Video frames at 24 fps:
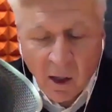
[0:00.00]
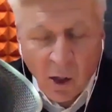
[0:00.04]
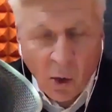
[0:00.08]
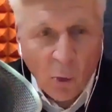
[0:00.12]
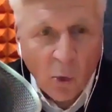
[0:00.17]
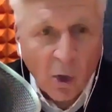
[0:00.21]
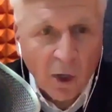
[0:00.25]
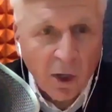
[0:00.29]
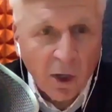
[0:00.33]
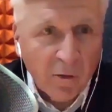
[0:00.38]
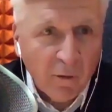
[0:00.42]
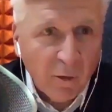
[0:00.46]

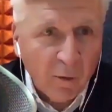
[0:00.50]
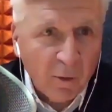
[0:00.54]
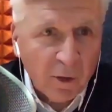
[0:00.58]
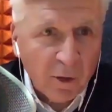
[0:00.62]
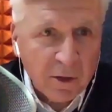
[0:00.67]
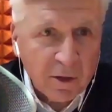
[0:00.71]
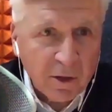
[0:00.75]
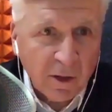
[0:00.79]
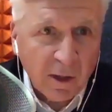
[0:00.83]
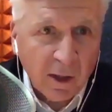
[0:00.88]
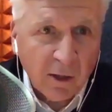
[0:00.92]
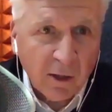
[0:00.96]
One of them
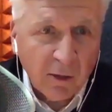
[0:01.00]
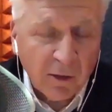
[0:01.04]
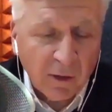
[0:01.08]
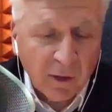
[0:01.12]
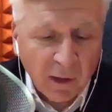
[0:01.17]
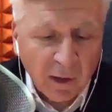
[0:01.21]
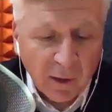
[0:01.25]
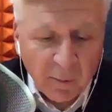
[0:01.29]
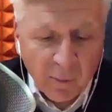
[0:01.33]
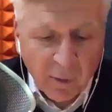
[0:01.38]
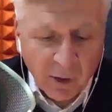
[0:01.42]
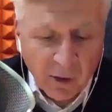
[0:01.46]
was an
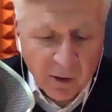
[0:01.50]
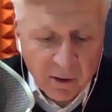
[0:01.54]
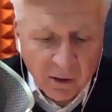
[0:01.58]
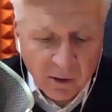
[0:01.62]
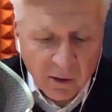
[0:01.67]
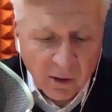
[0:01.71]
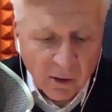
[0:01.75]
elderly person